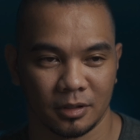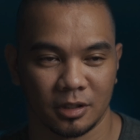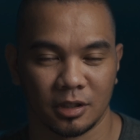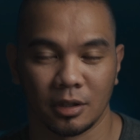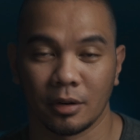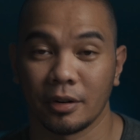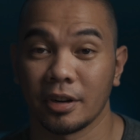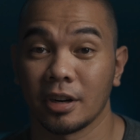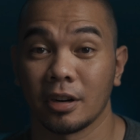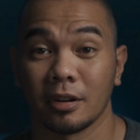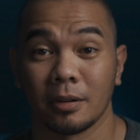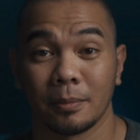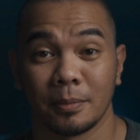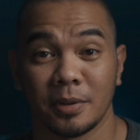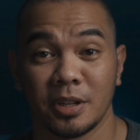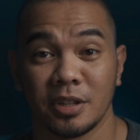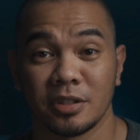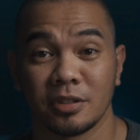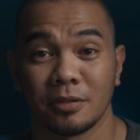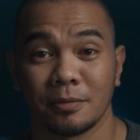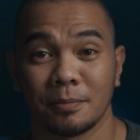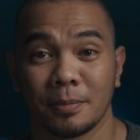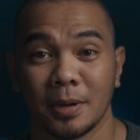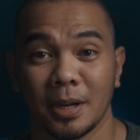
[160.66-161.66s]
Draw it on a
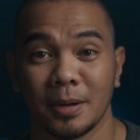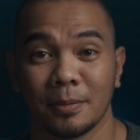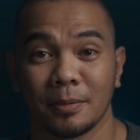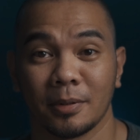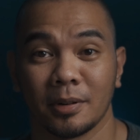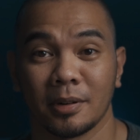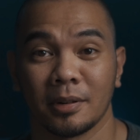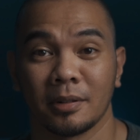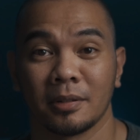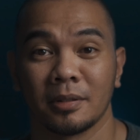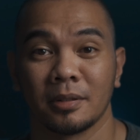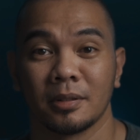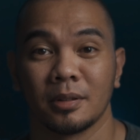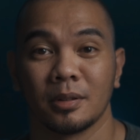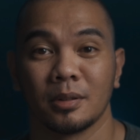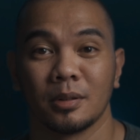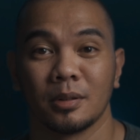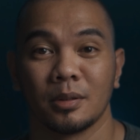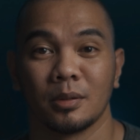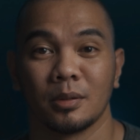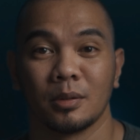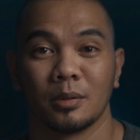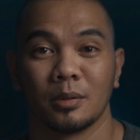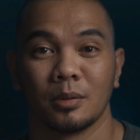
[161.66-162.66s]
piece of paper
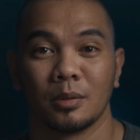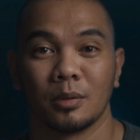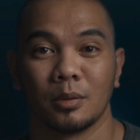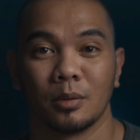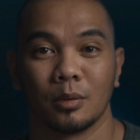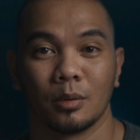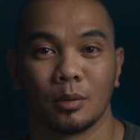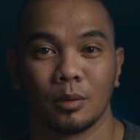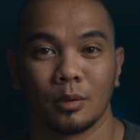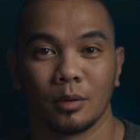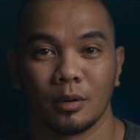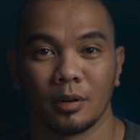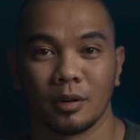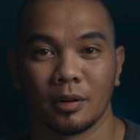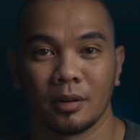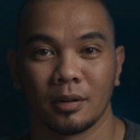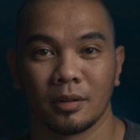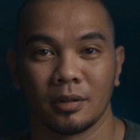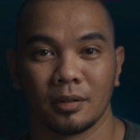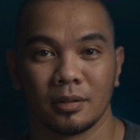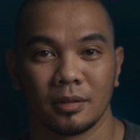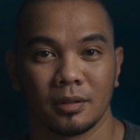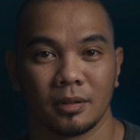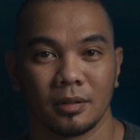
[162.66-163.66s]
or
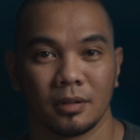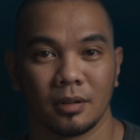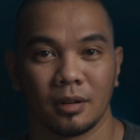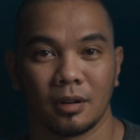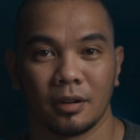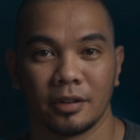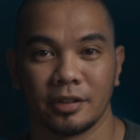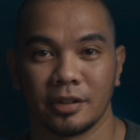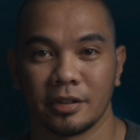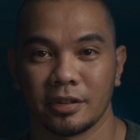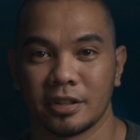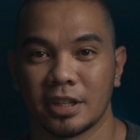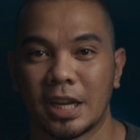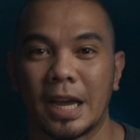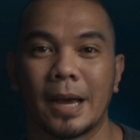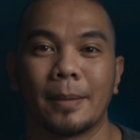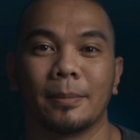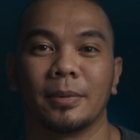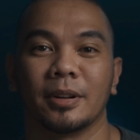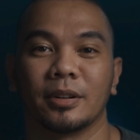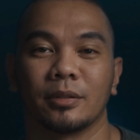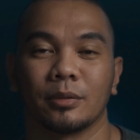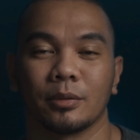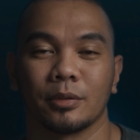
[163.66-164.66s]
on your
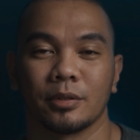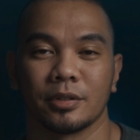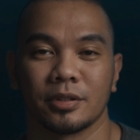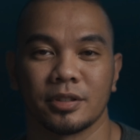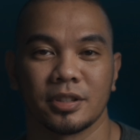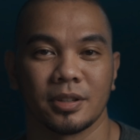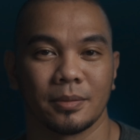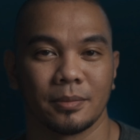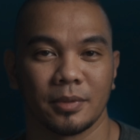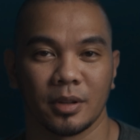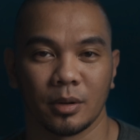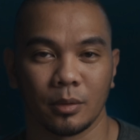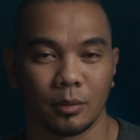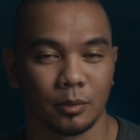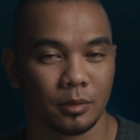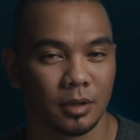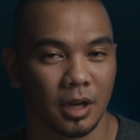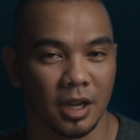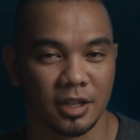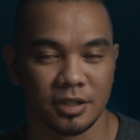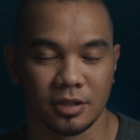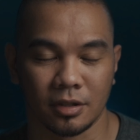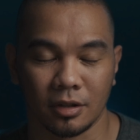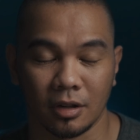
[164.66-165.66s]
tablet or something,
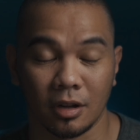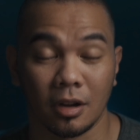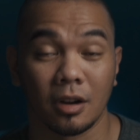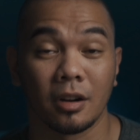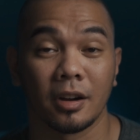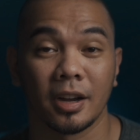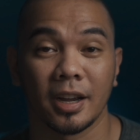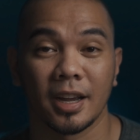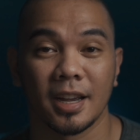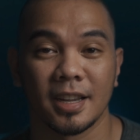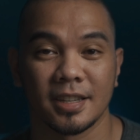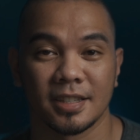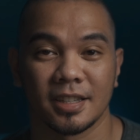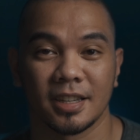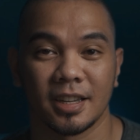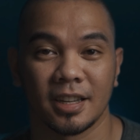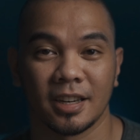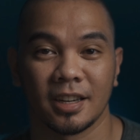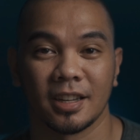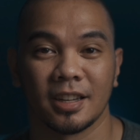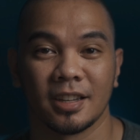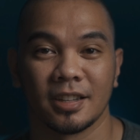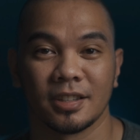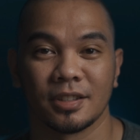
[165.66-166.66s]
as long as
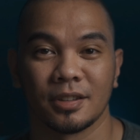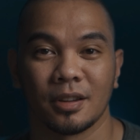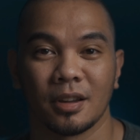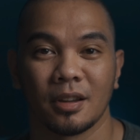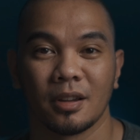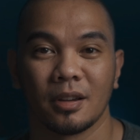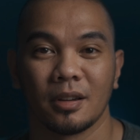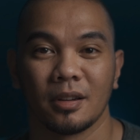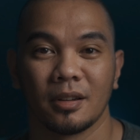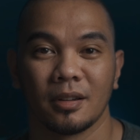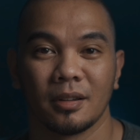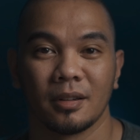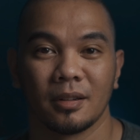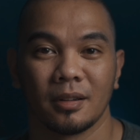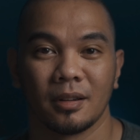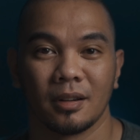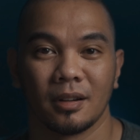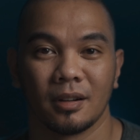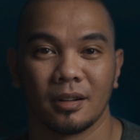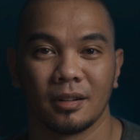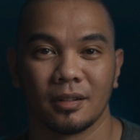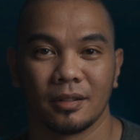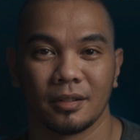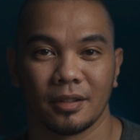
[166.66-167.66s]
it is
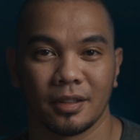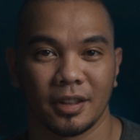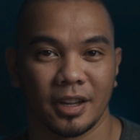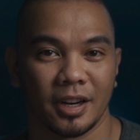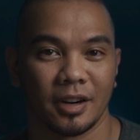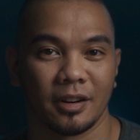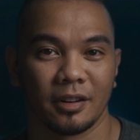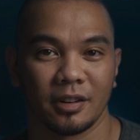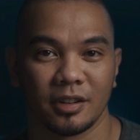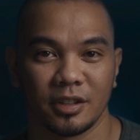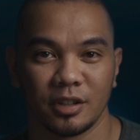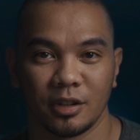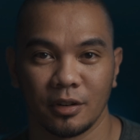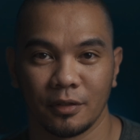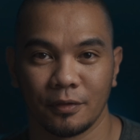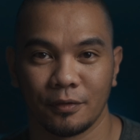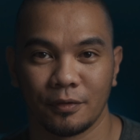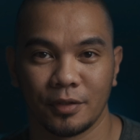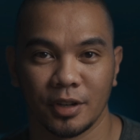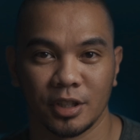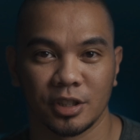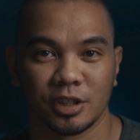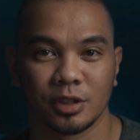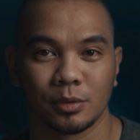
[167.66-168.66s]
there. Your
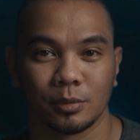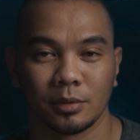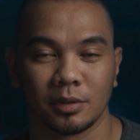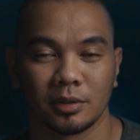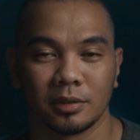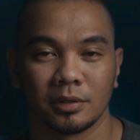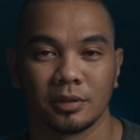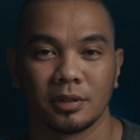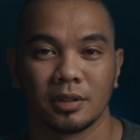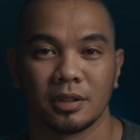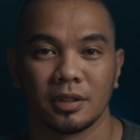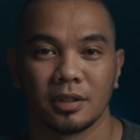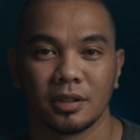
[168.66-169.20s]
visual